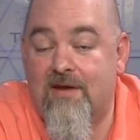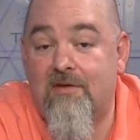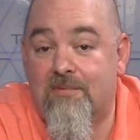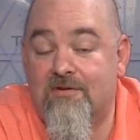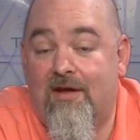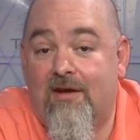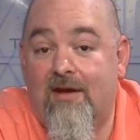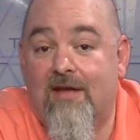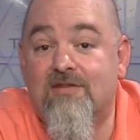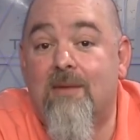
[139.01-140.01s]
70%,
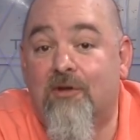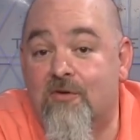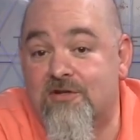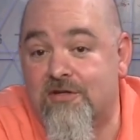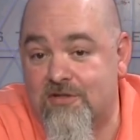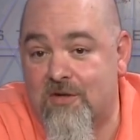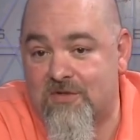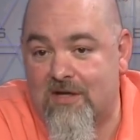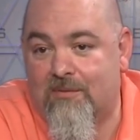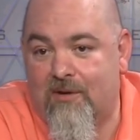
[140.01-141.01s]
and some of the Christians don't
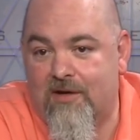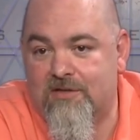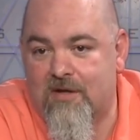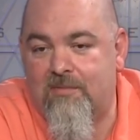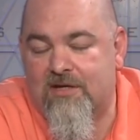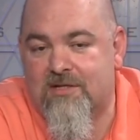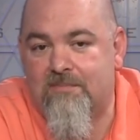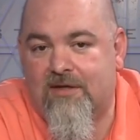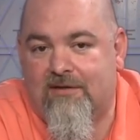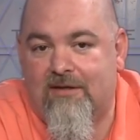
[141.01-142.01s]
celebrate it. So I mean, it's a
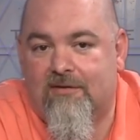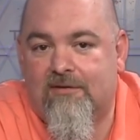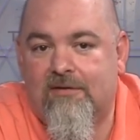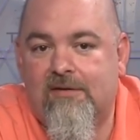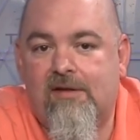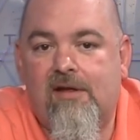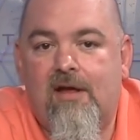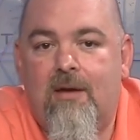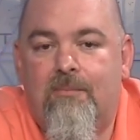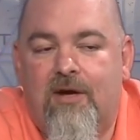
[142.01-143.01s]
big deal. Yeah.
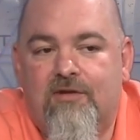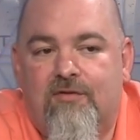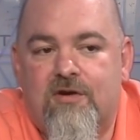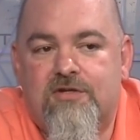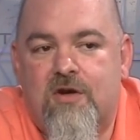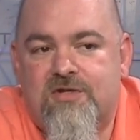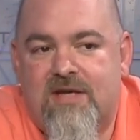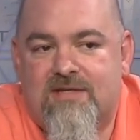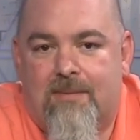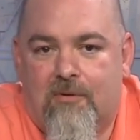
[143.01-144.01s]
But as far as church
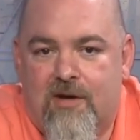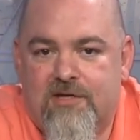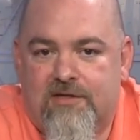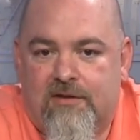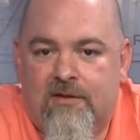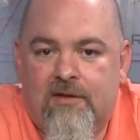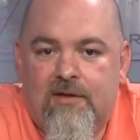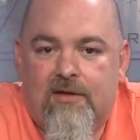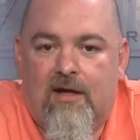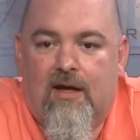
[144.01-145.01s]
state separation,
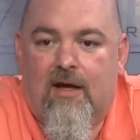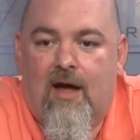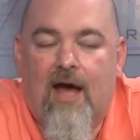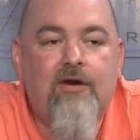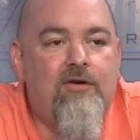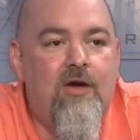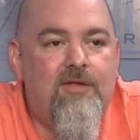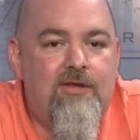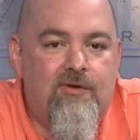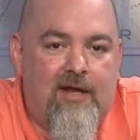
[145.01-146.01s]
uh, I don't know
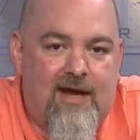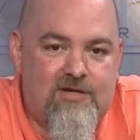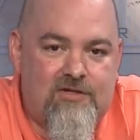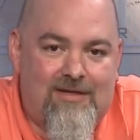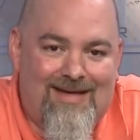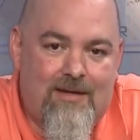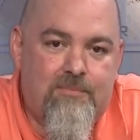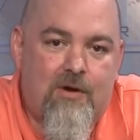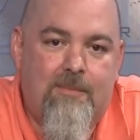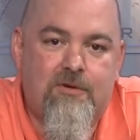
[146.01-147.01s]
that you can actually get
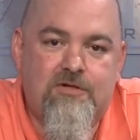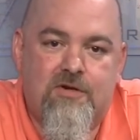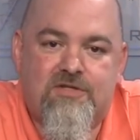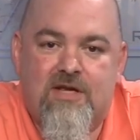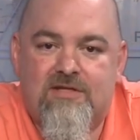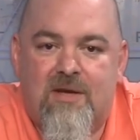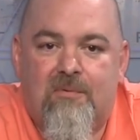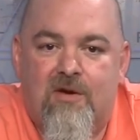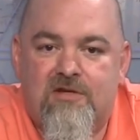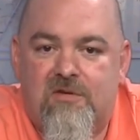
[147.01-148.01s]
proper church state
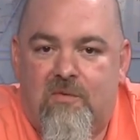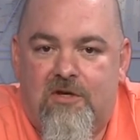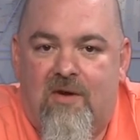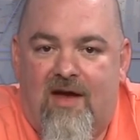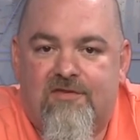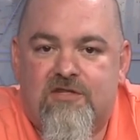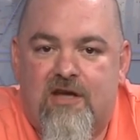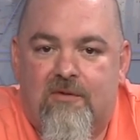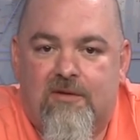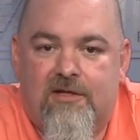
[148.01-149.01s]
separation when you have a
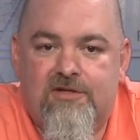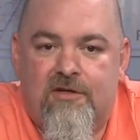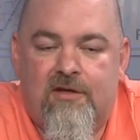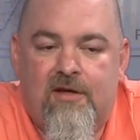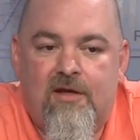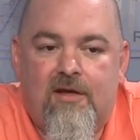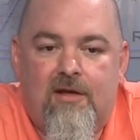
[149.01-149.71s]
state religion,